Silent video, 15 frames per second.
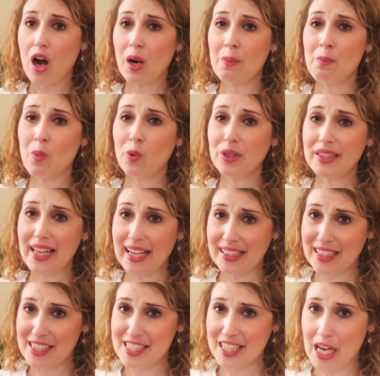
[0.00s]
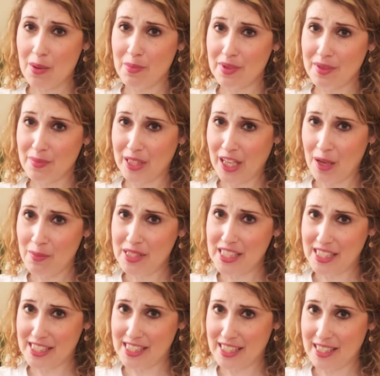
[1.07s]
are more likely to become
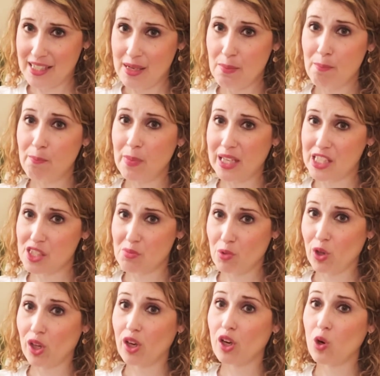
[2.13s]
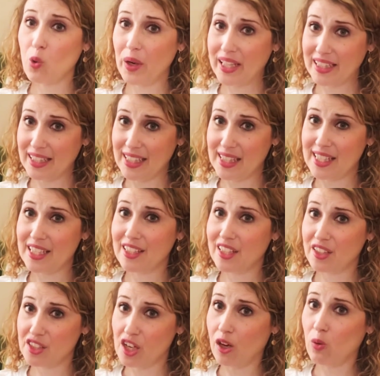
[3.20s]
addicted much more quickly than an
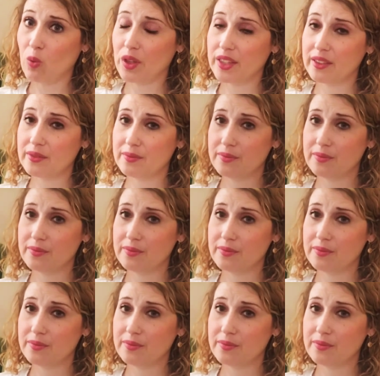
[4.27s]
adult would.